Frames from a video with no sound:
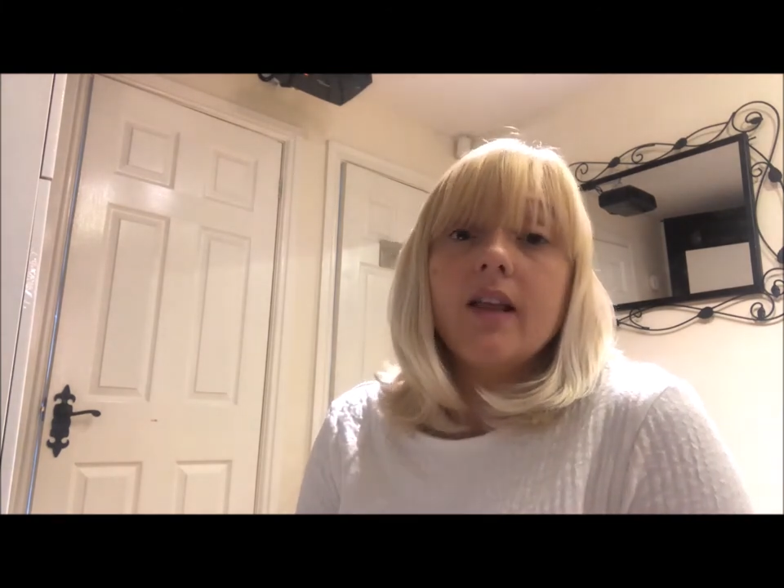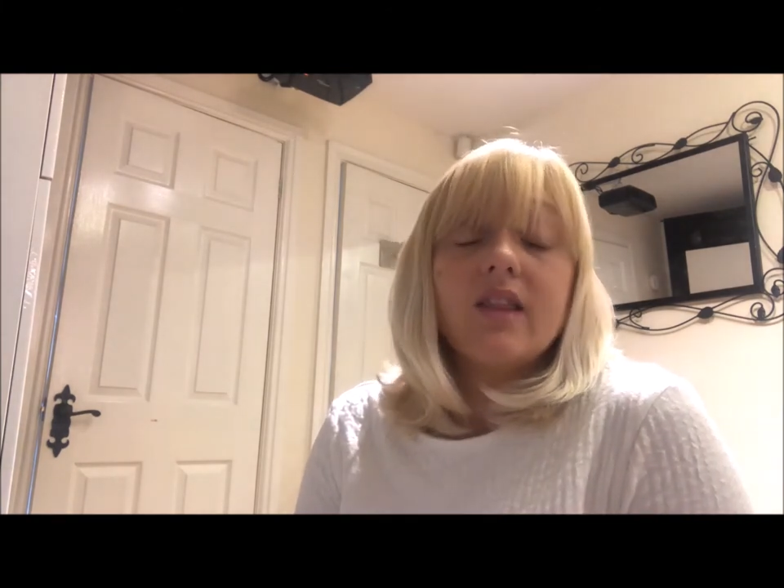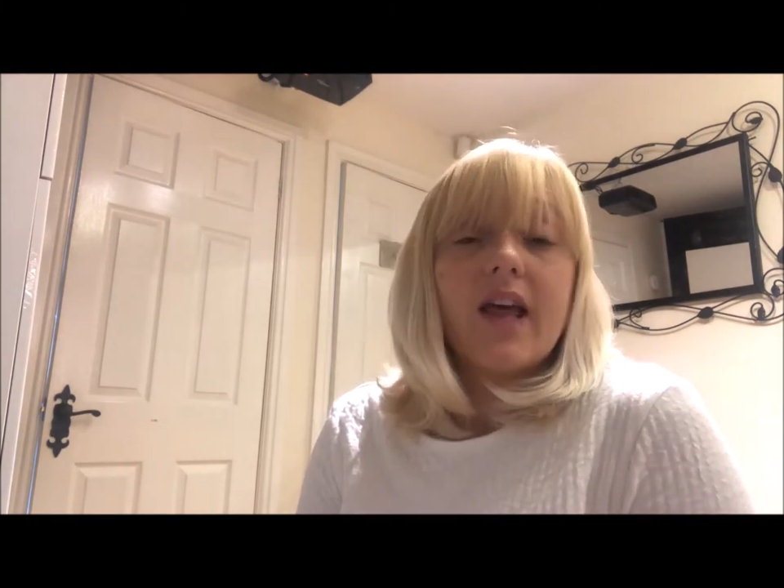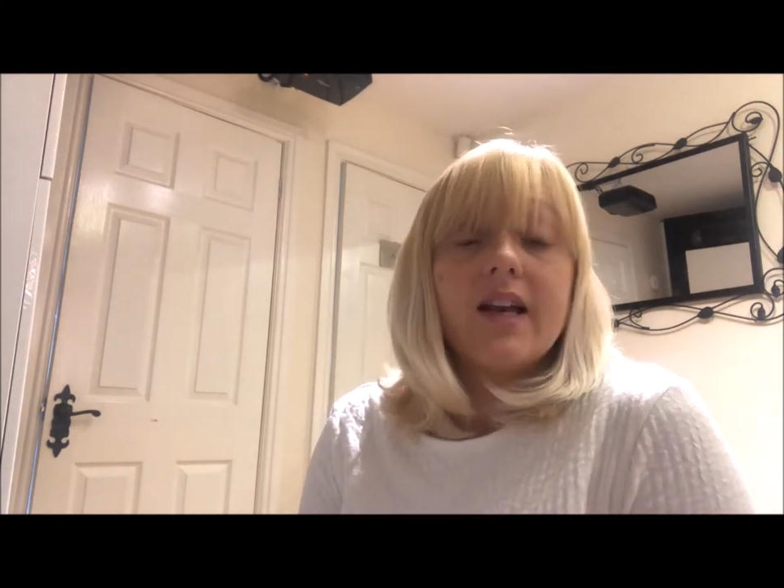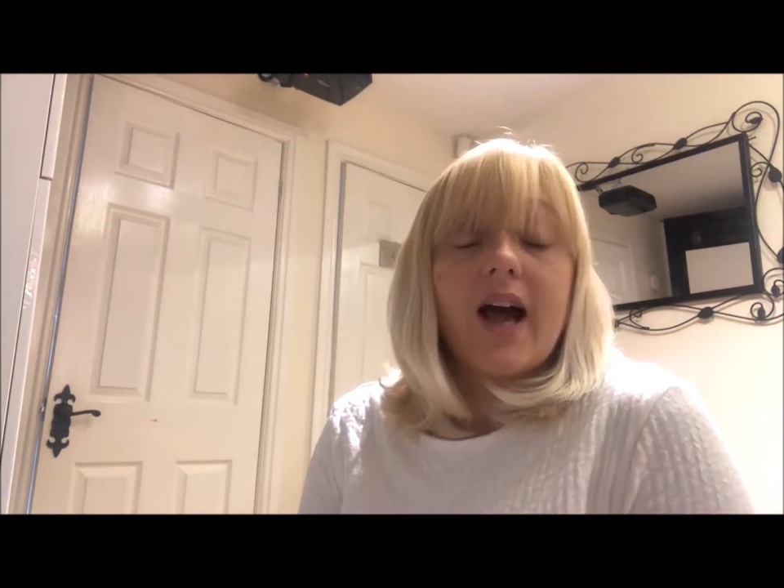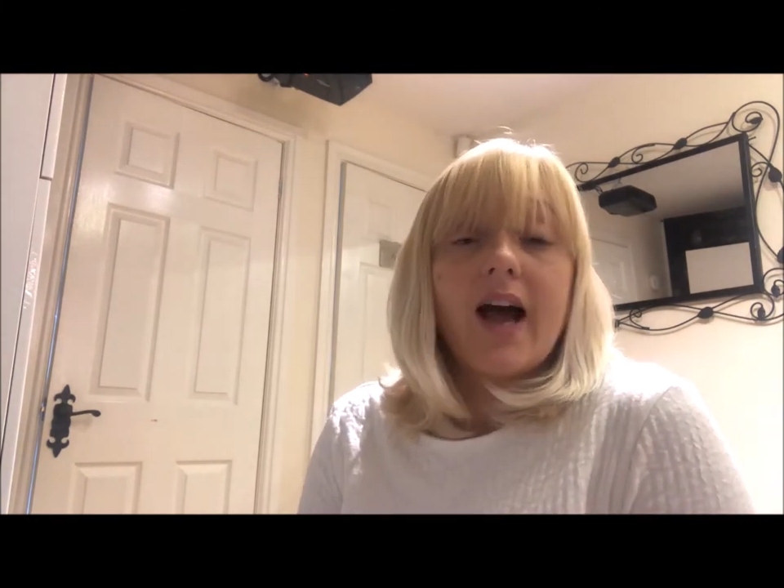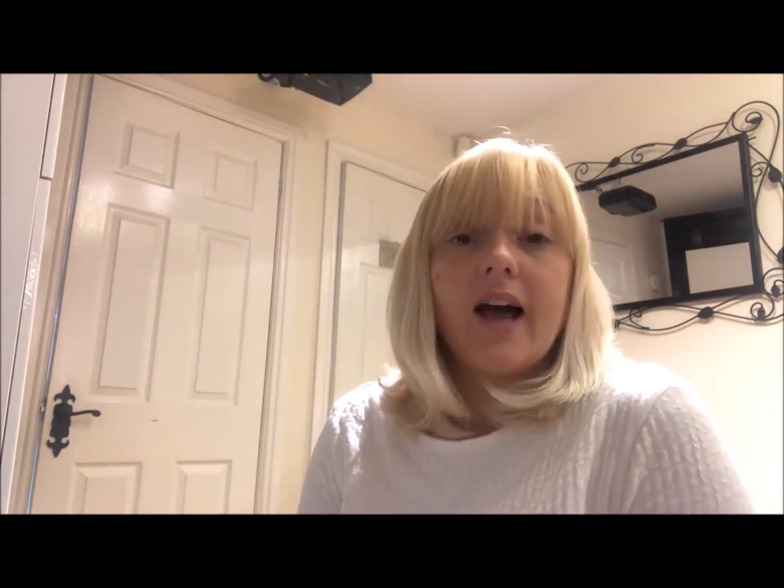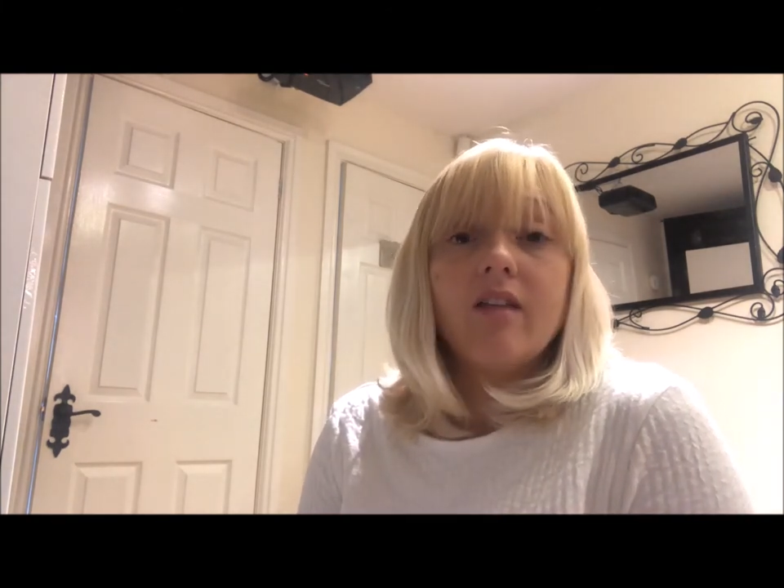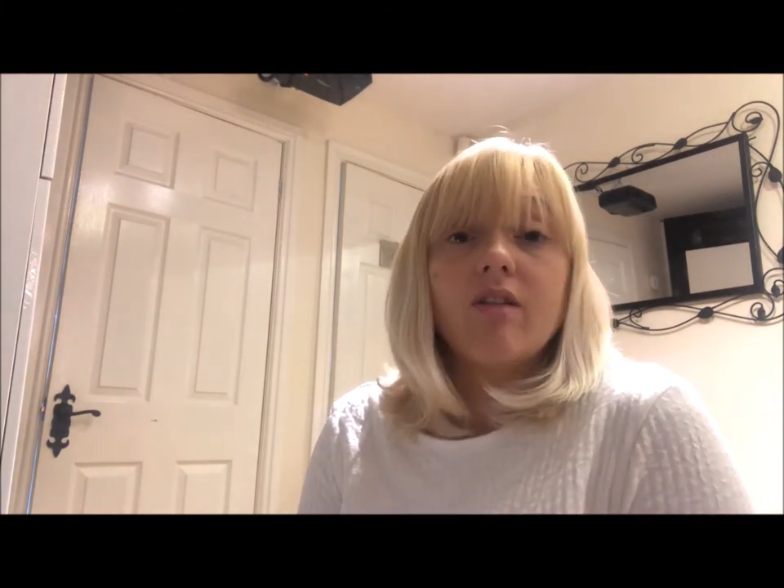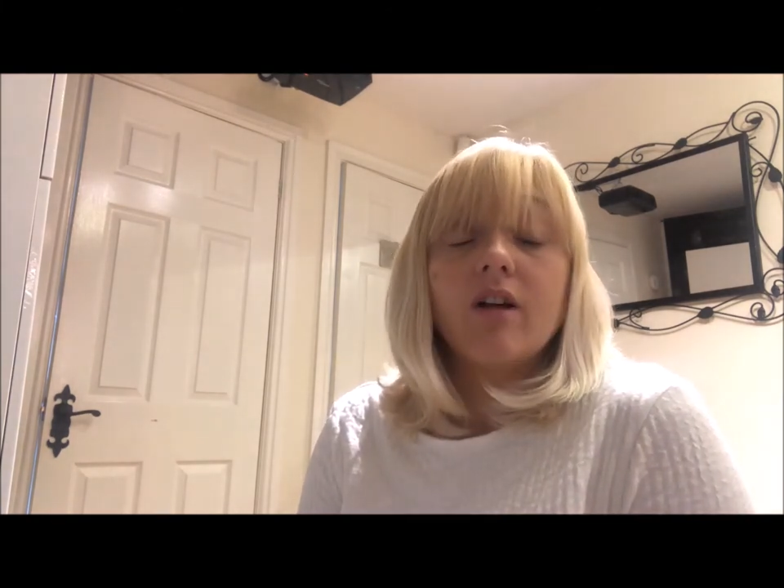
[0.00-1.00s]
then
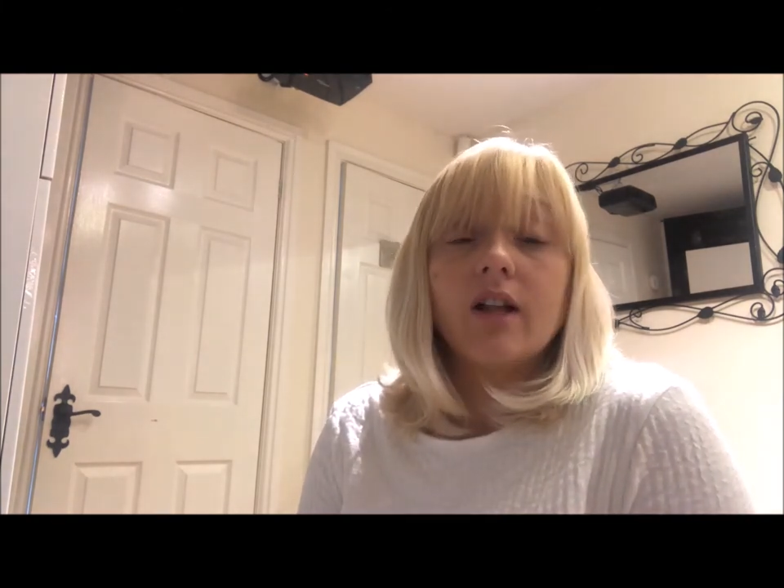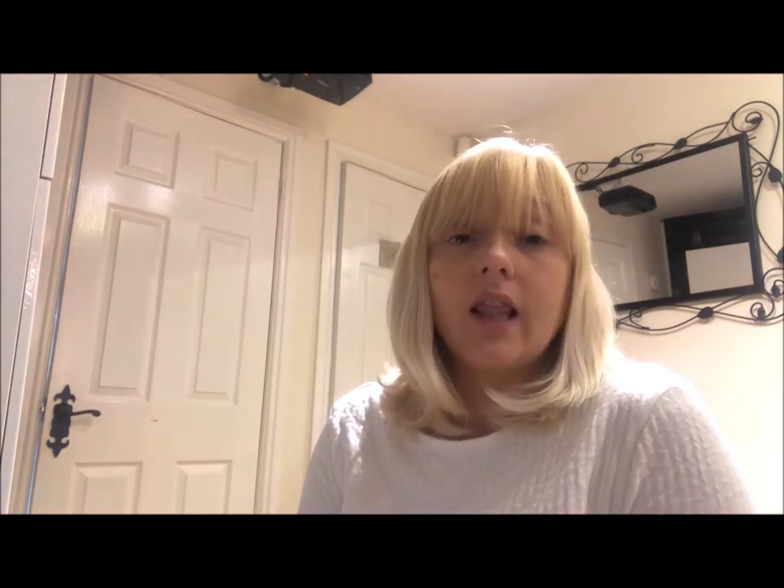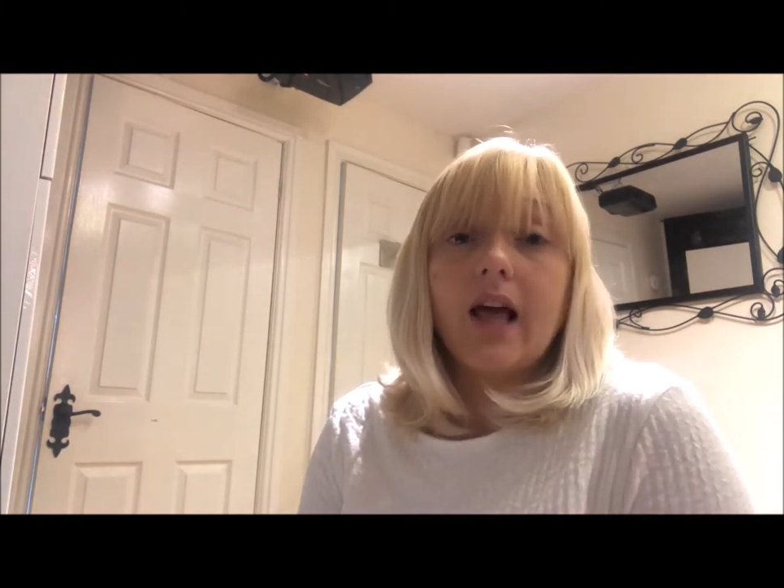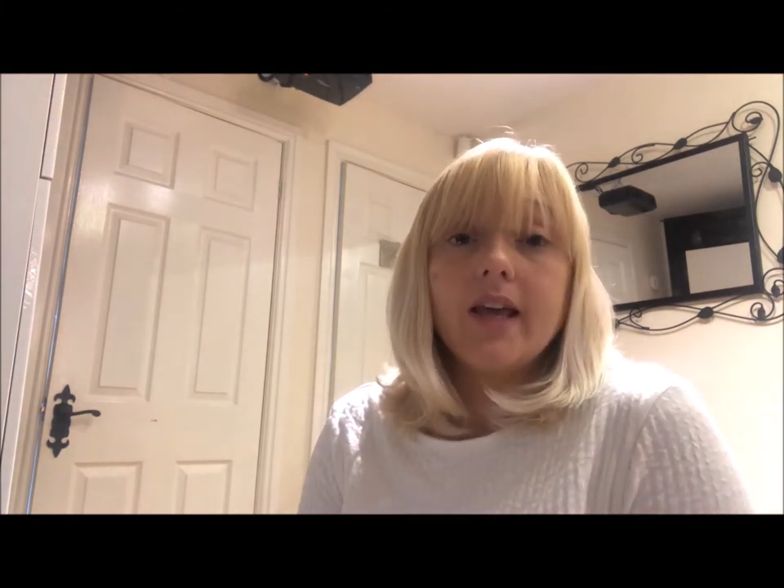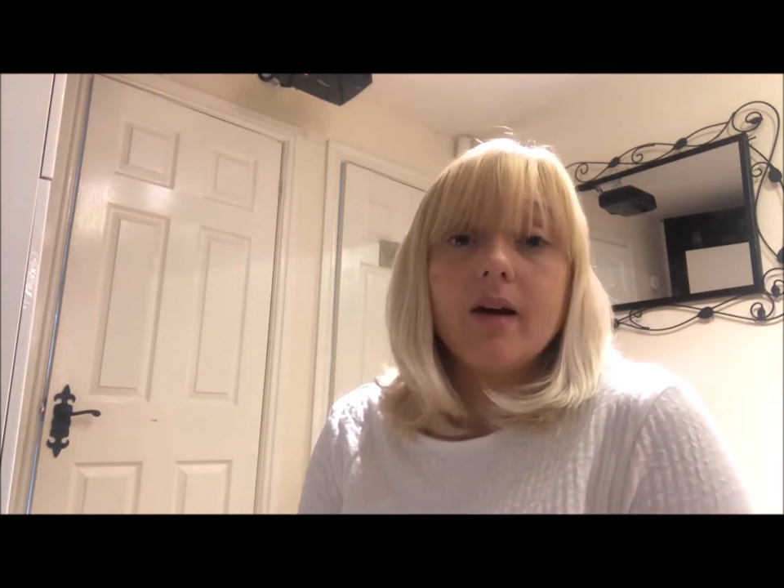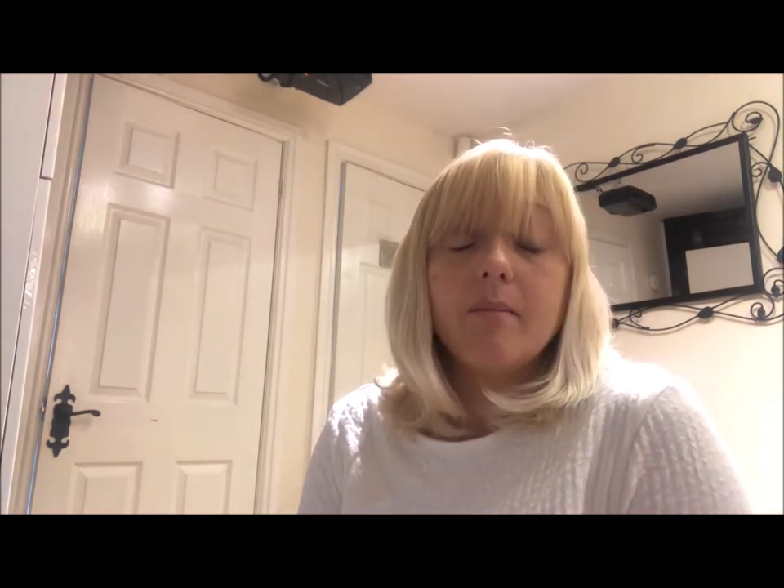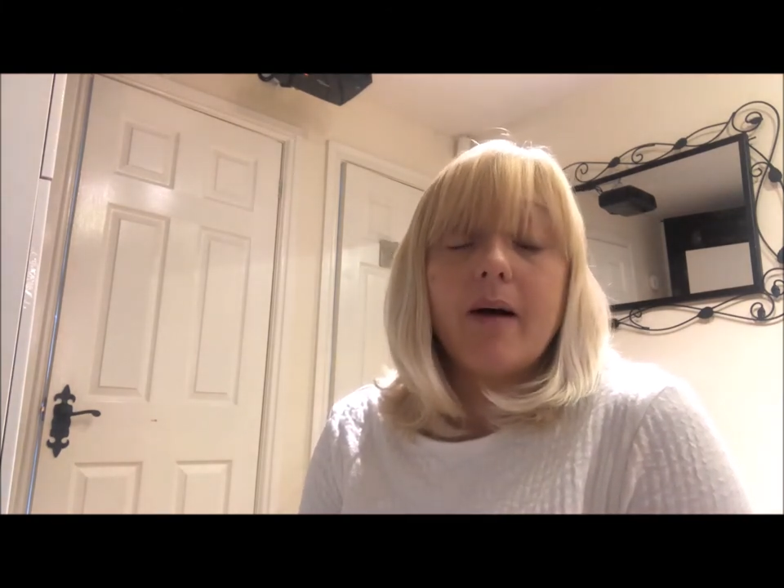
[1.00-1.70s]
either like